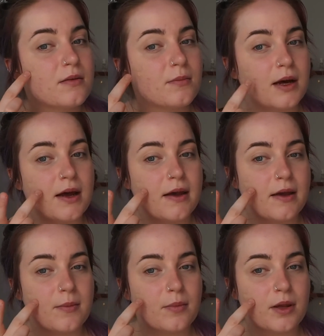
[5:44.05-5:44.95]

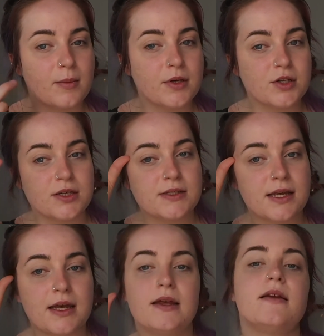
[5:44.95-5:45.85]
my blemishes
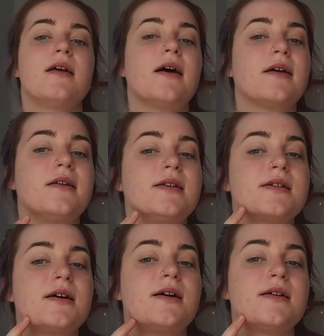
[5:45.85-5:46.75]
and acne
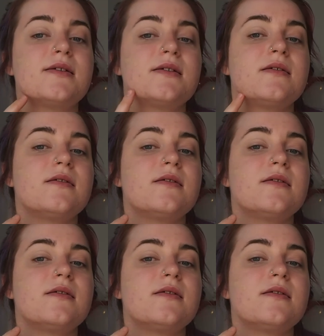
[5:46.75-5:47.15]
scars.